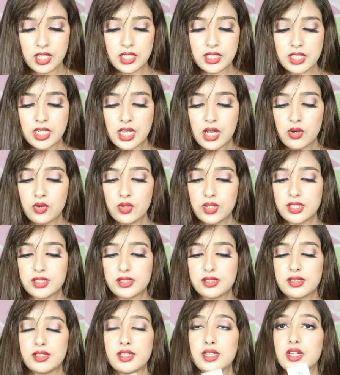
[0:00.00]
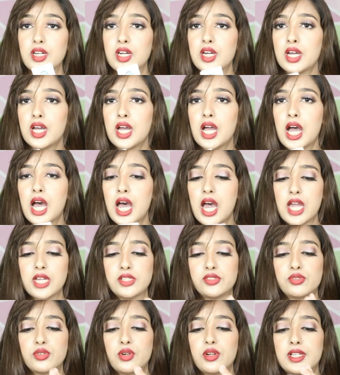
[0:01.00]
Now it's their
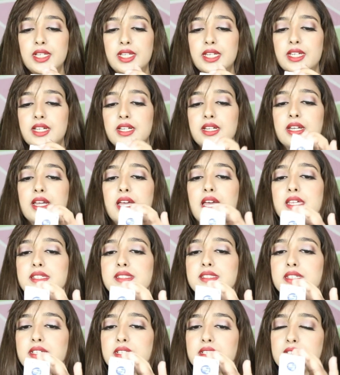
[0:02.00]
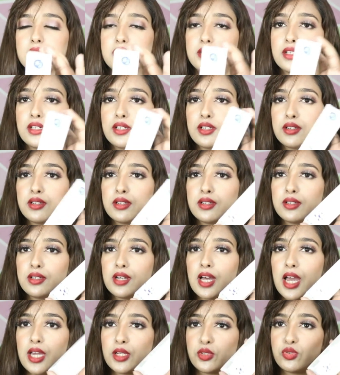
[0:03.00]
hyaluronic acid
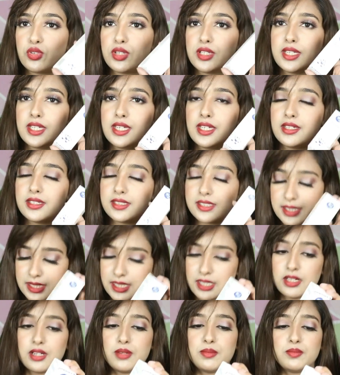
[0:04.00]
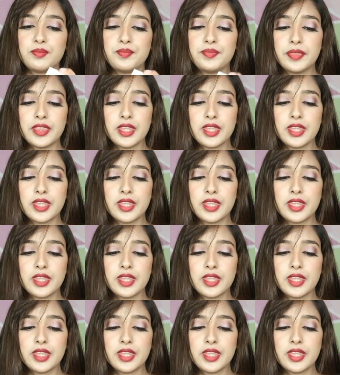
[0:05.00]
hydrating serum.